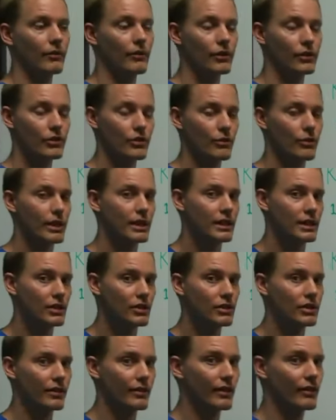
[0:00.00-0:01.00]
The first three
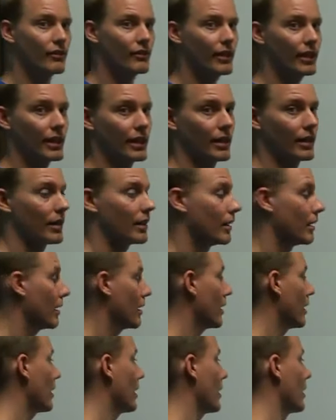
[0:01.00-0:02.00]
digits of the VIN
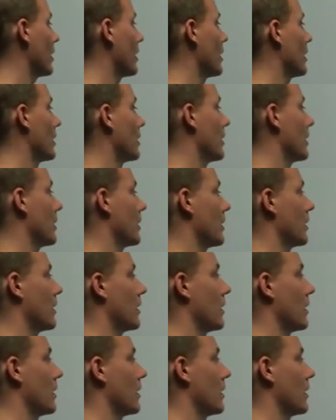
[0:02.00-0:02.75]
are